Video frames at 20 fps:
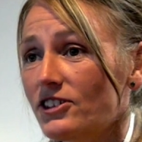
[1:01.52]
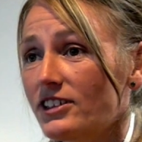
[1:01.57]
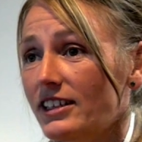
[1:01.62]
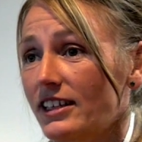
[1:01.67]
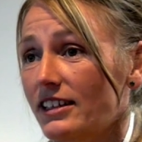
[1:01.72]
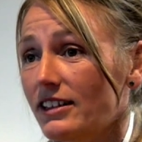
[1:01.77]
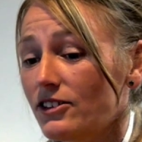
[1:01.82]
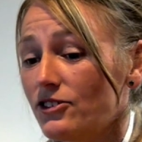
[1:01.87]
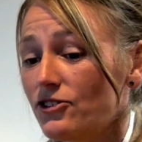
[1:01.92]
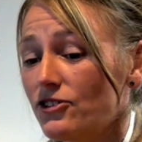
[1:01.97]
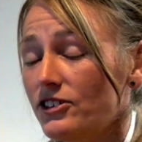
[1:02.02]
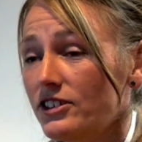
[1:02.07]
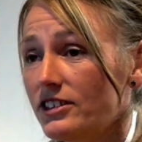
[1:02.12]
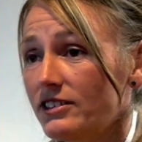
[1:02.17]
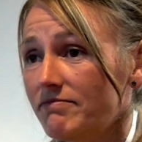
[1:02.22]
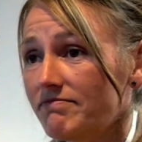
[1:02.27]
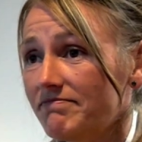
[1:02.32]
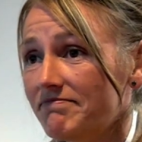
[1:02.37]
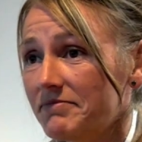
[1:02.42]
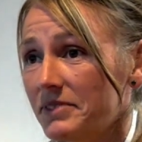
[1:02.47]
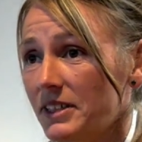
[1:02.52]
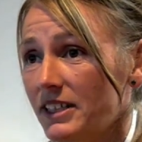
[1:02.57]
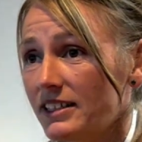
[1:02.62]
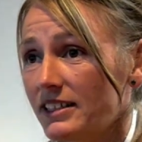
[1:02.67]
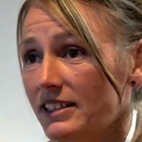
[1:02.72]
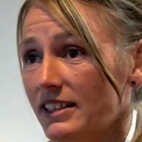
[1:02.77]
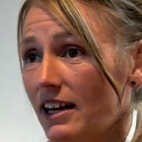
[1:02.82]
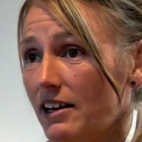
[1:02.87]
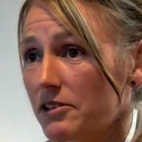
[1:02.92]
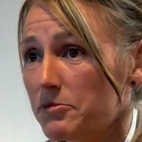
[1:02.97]
for Unite the Union
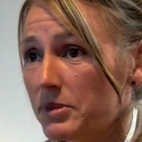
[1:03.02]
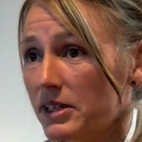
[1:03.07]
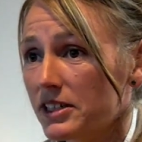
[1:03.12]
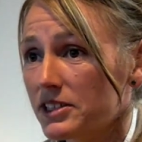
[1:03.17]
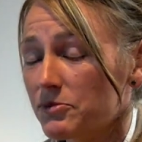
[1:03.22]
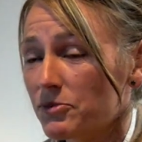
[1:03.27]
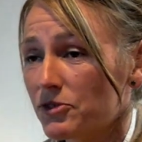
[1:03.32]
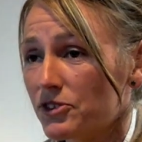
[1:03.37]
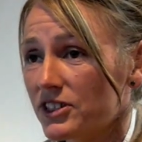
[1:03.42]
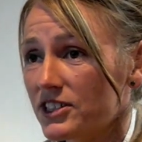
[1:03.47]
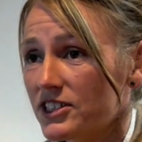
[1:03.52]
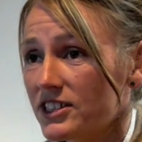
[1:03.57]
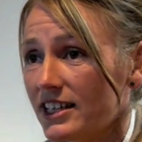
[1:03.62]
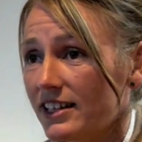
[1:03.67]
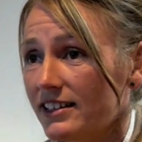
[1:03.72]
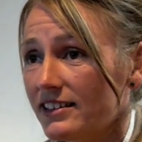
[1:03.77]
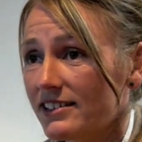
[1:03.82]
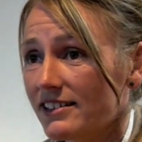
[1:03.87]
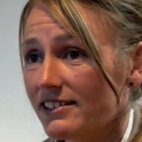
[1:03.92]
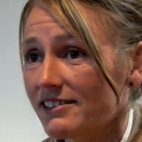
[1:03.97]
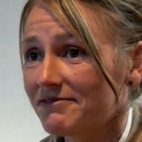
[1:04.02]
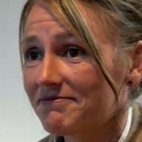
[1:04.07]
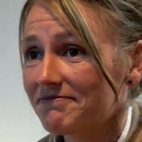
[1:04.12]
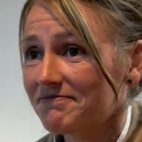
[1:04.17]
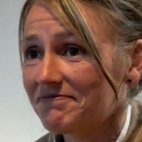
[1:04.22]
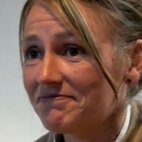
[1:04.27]
here at RBS Mortgage Centre.